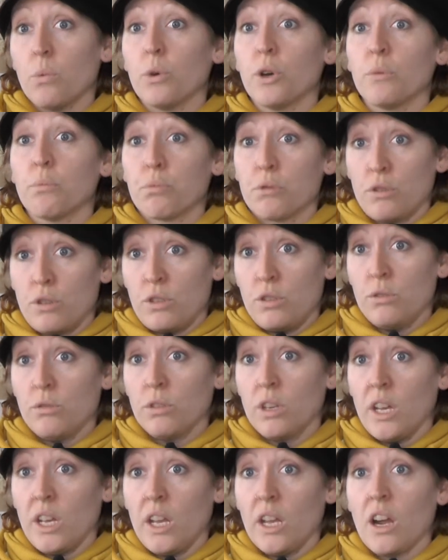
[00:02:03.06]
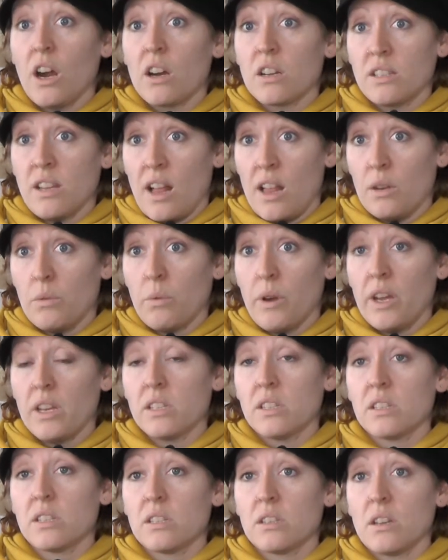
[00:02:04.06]
would pursue getting our solid
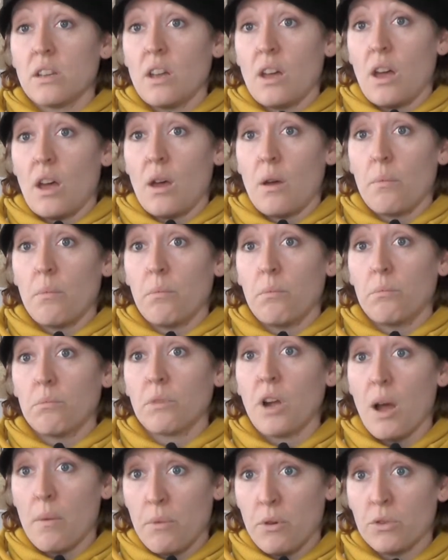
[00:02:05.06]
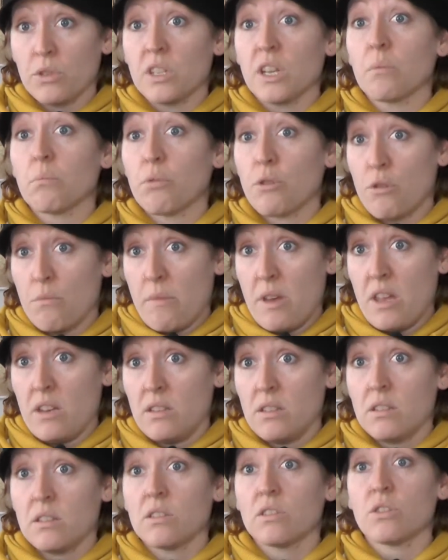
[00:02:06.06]
waste composting permit.
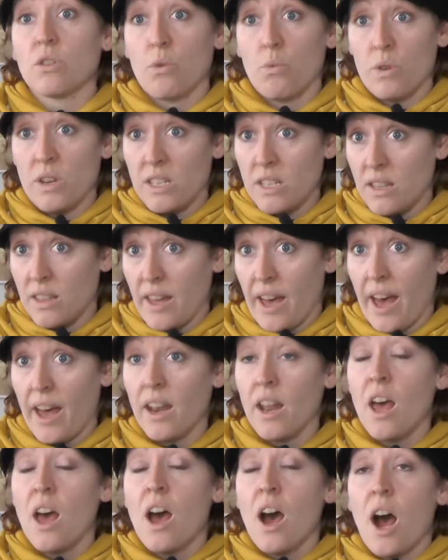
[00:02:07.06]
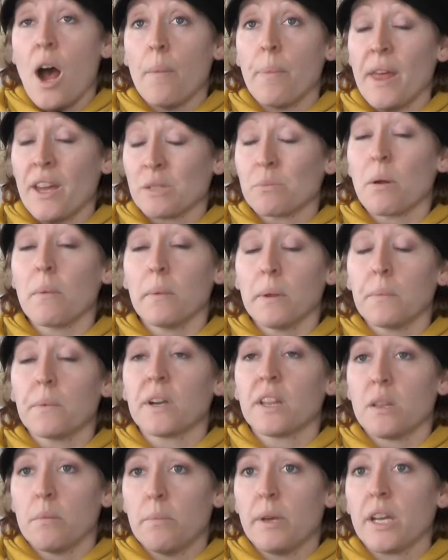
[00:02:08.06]
So we did that. That's probably one
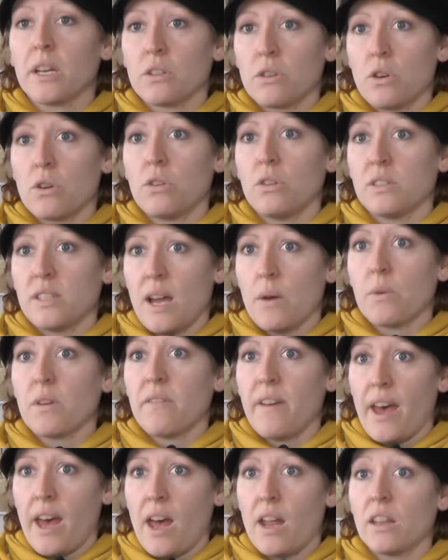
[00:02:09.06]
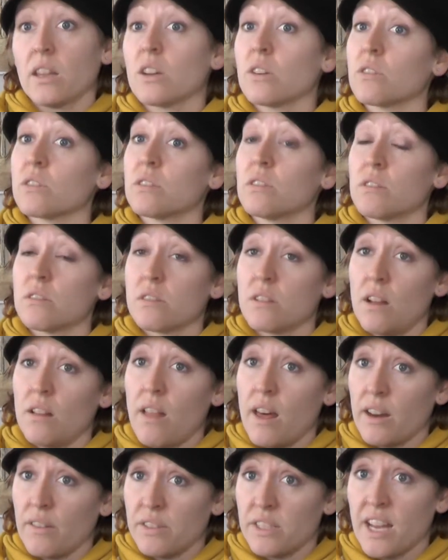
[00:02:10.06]
of the biggest hurdles that we've had. There's a
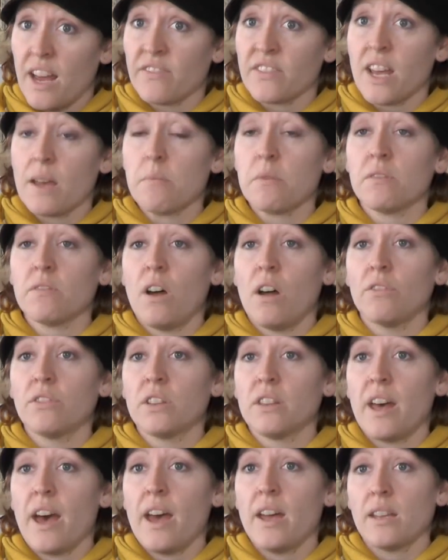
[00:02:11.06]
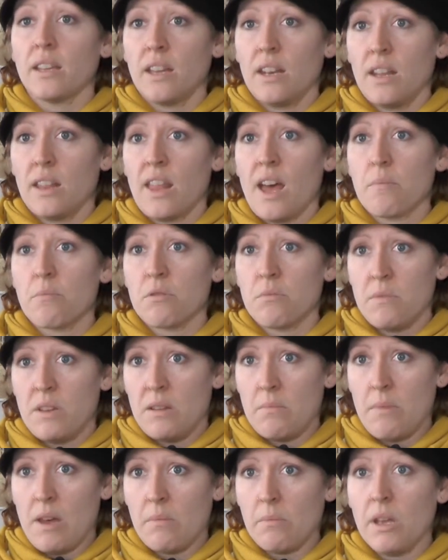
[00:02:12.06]
lot of staff time involved in that and getting that permit
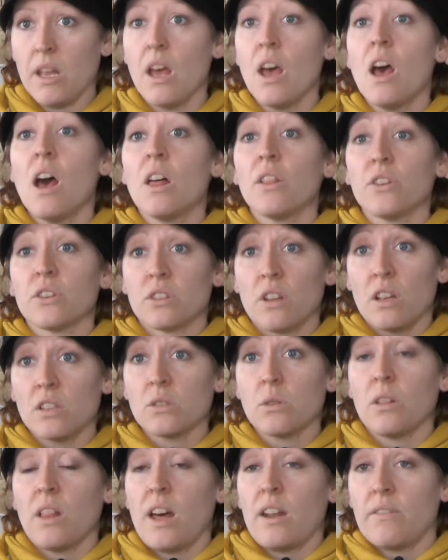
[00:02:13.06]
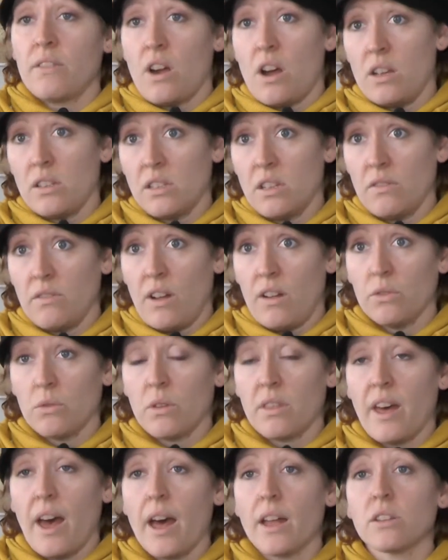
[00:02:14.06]
amendment. There's also a lot of cost involved
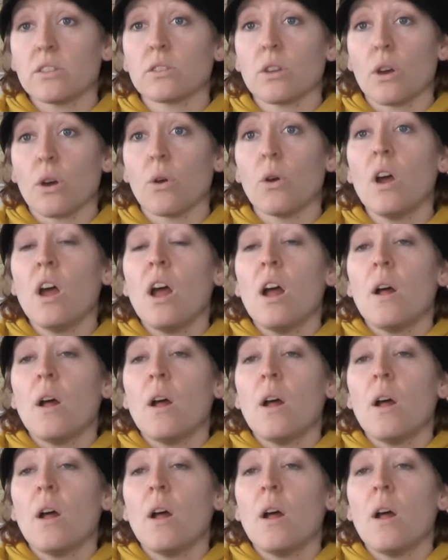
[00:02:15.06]
with that. So